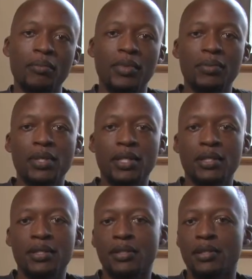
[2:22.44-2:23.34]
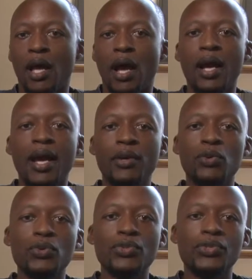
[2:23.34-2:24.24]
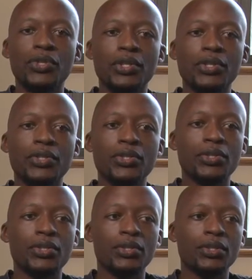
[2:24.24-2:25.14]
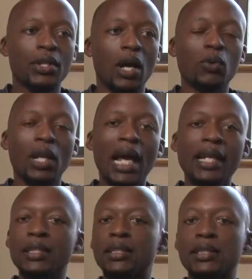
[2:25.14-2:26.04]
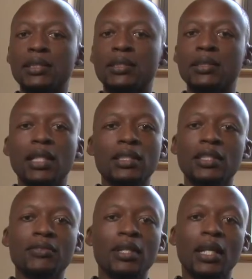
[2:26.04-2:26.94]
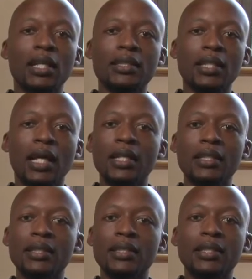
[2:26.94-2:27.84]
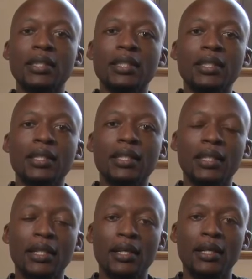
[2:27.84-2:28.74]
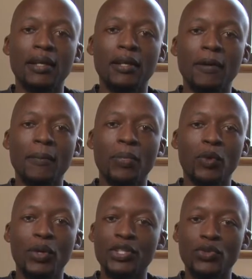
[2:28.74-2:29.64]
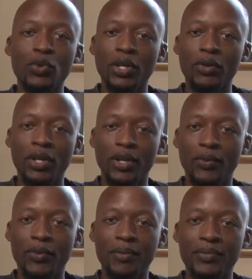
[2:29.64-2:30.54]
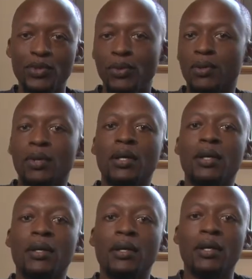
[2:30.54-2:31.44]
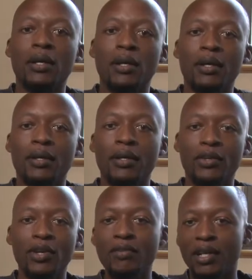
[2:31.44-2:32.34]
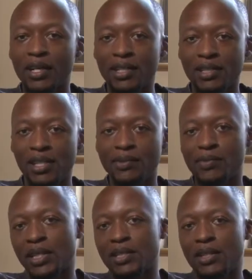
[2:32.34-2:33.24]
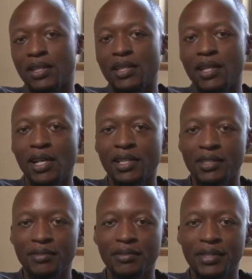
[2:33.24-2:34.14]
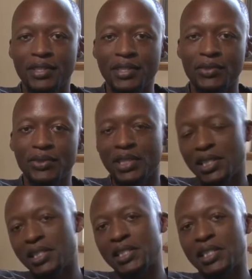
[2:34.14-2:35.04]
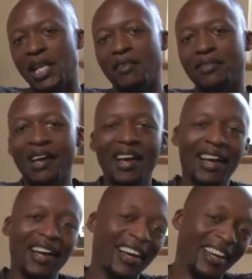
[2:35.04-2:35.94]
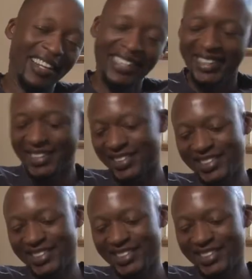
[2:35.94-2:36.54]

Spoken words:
Maybe he's a guy who's just outlandish, doesn't even understand what is going on around them. So you have a character telling that the relative is in OC, then he's laughing, ah, ha, ha, ha.